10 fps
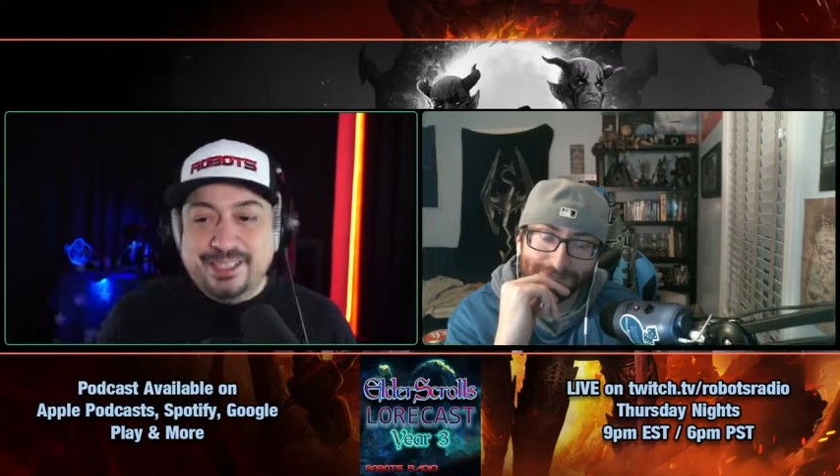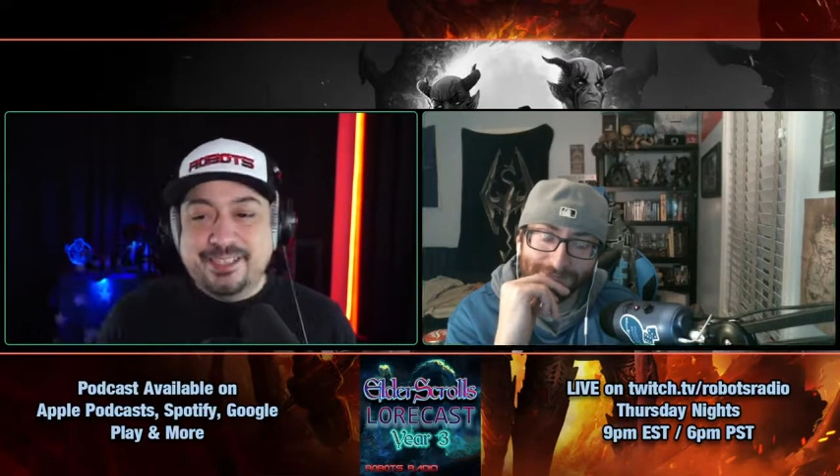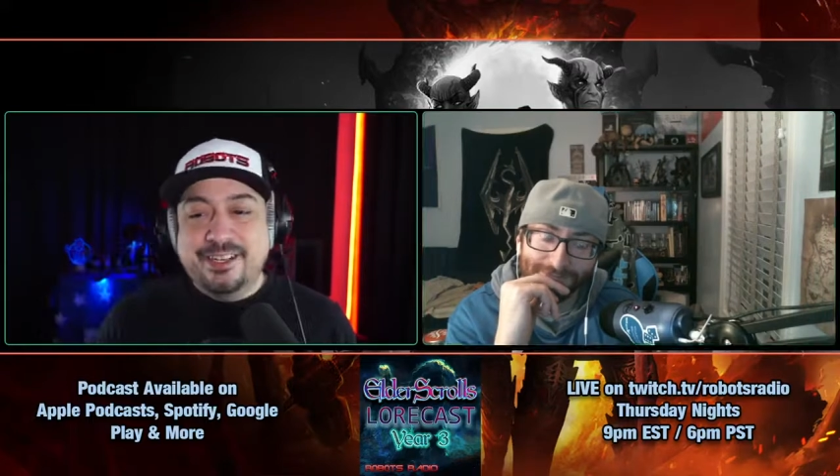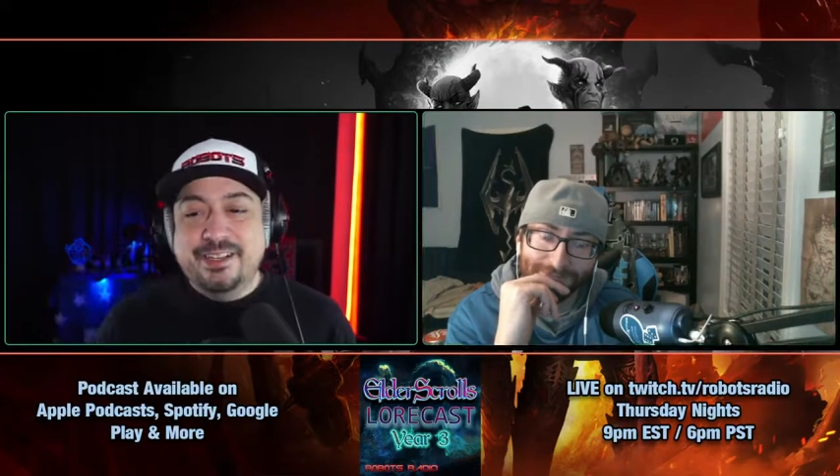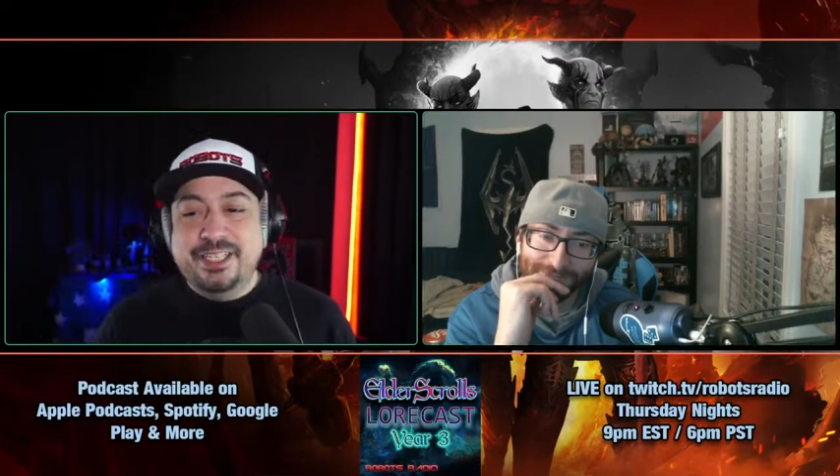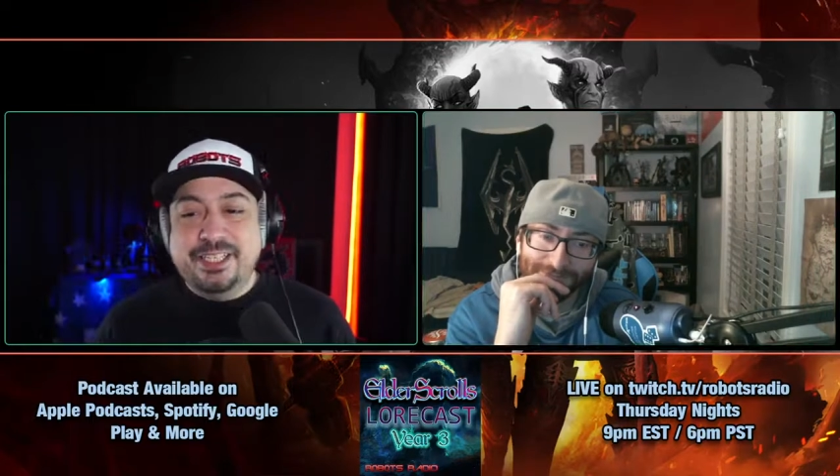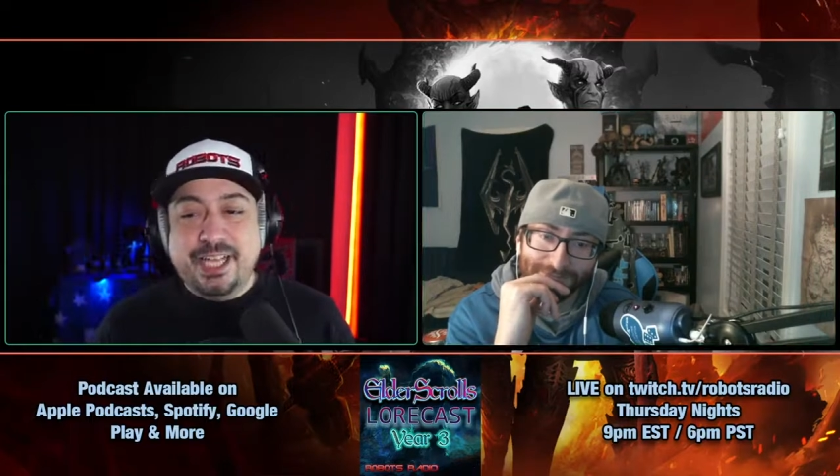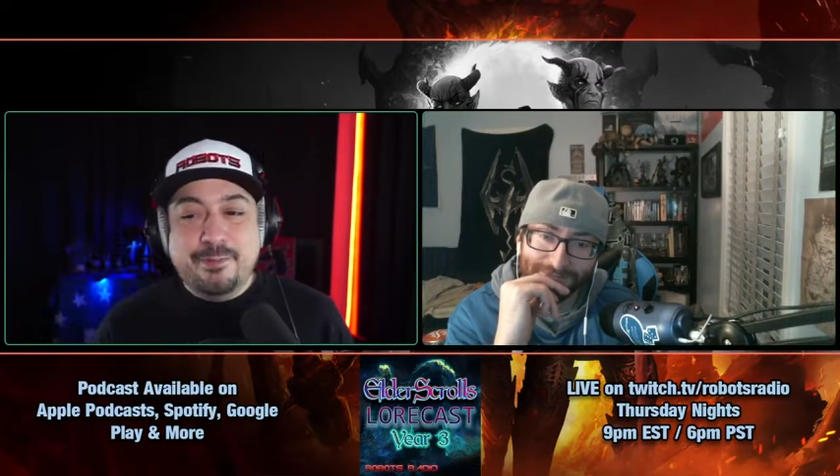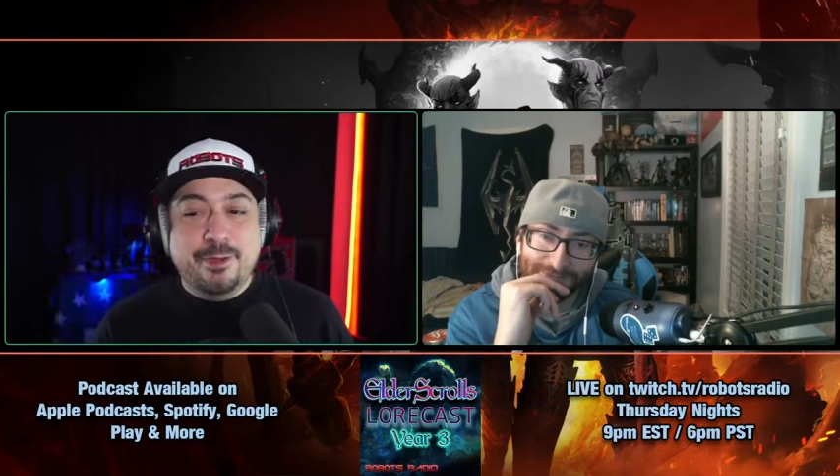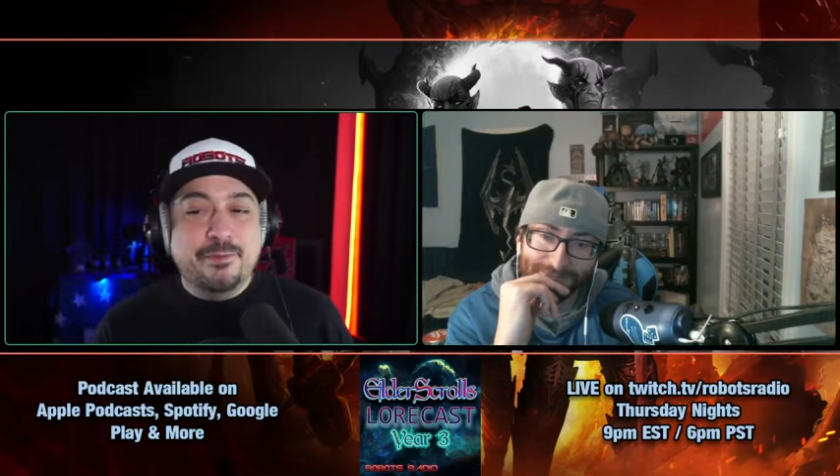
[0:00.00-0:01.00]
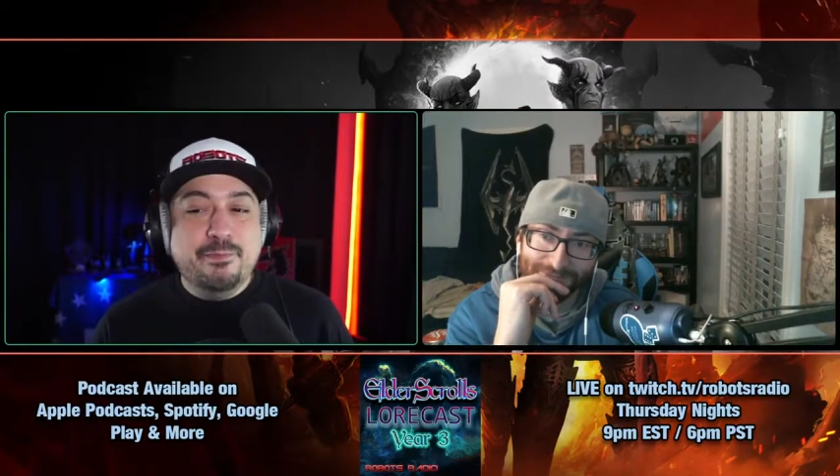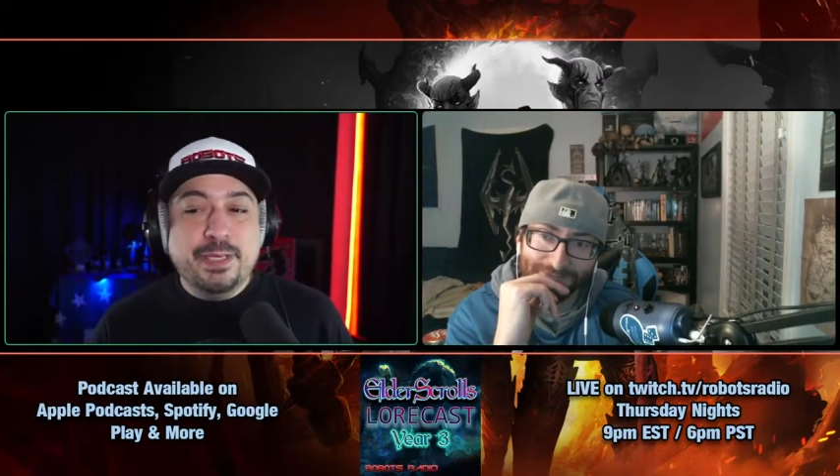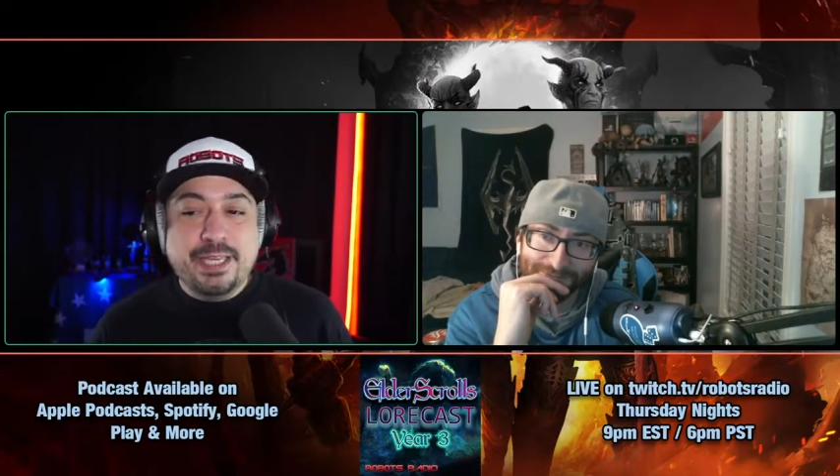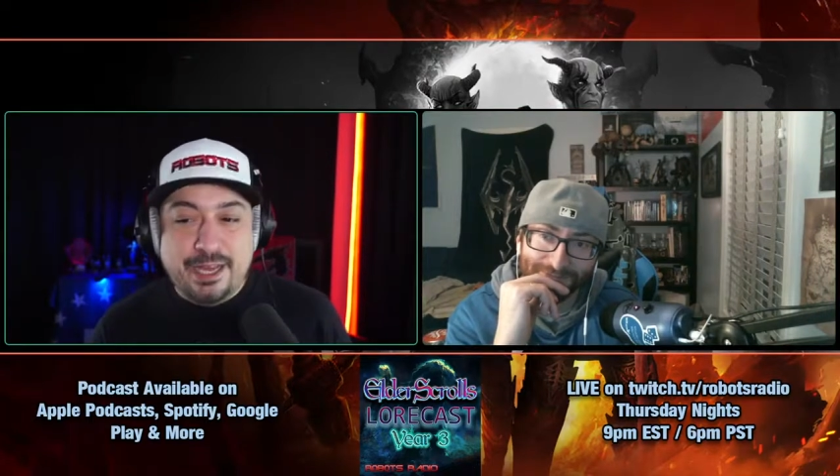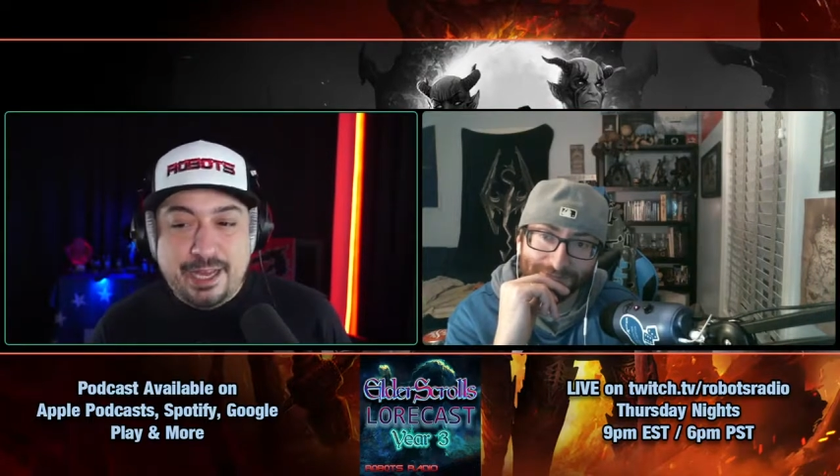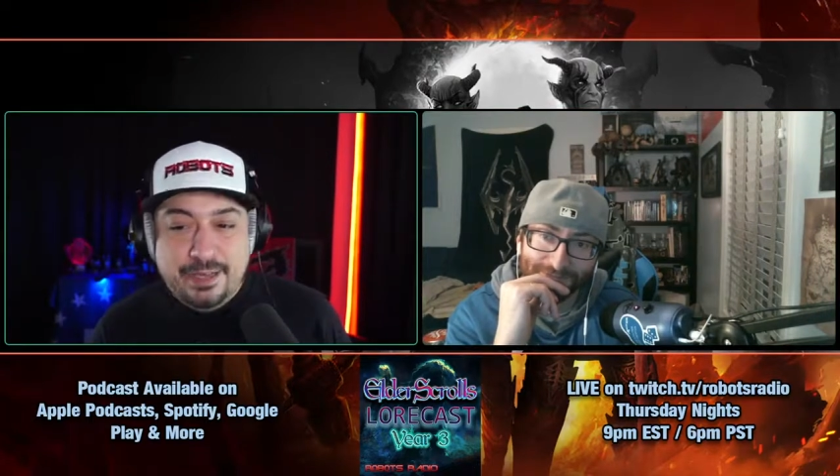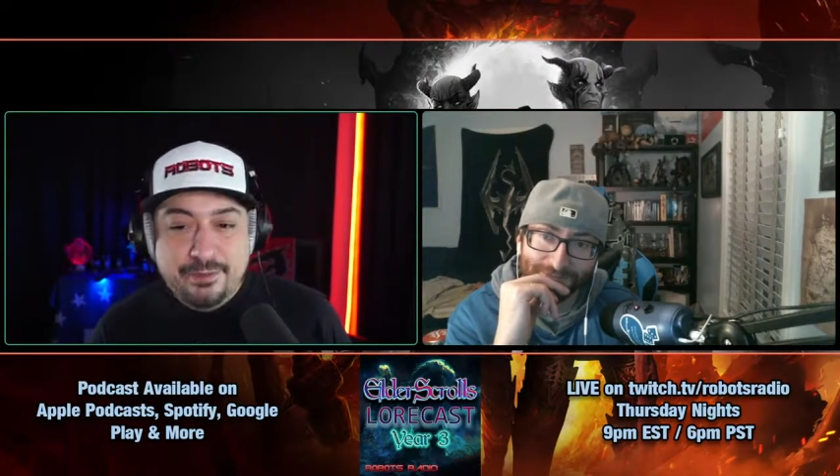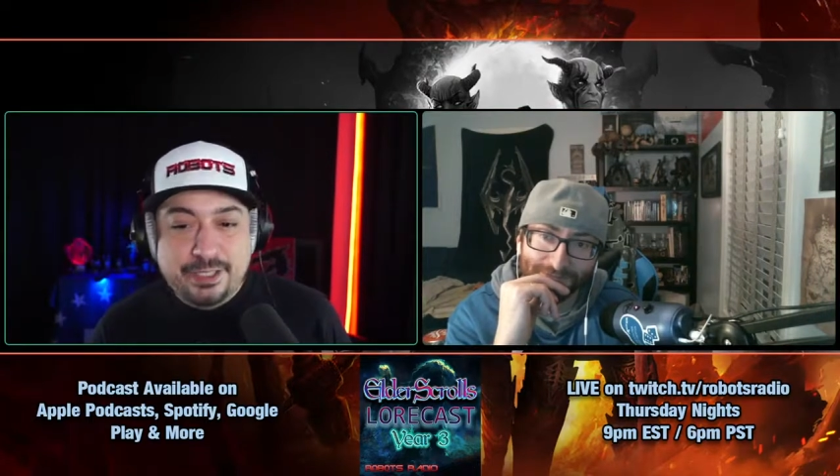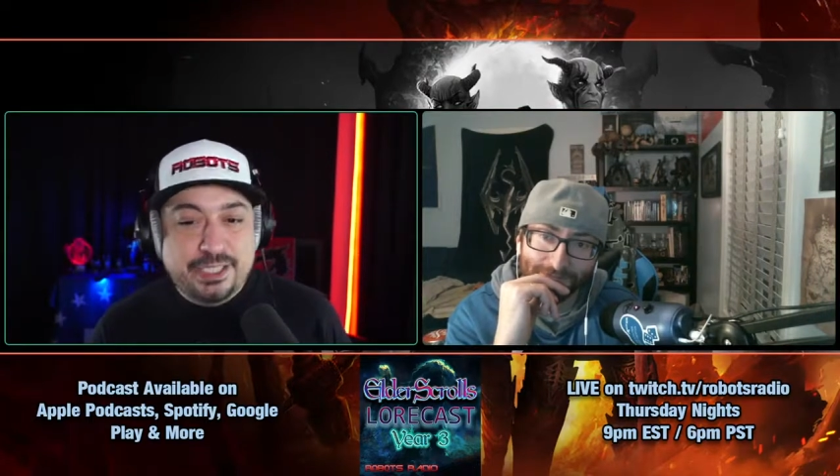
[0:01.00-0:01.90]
are the shape of a beehive.